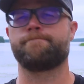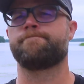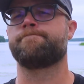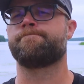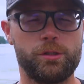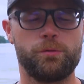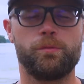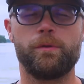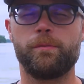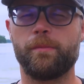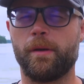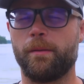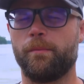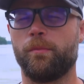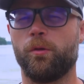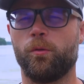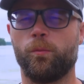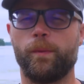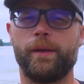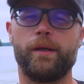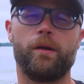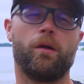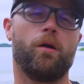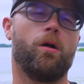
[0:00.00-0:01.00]
Just remember,
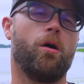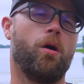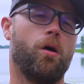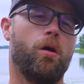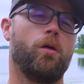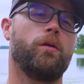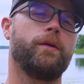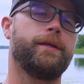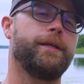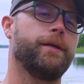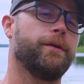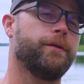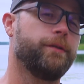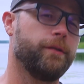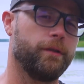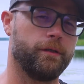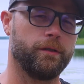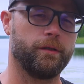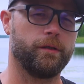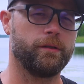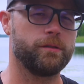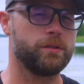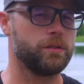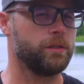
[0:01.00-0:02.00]
we are all here to
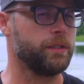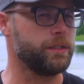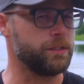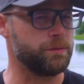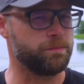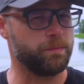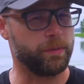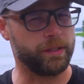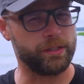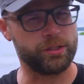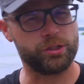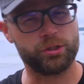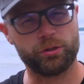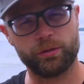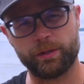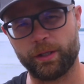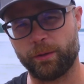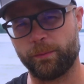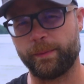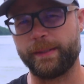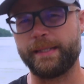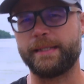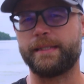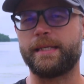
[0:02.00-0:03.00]
learn, so let's make sure
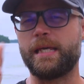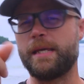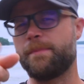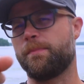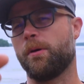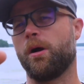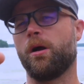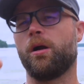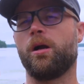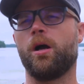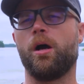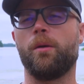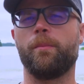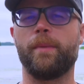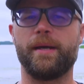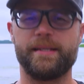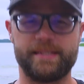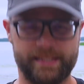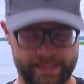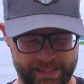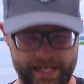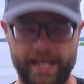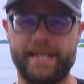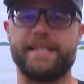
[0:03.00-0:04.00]
that we keep our
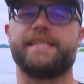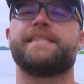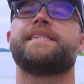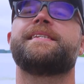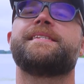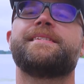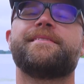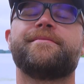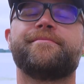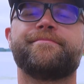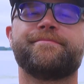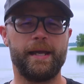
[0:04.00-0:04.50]
comments nice.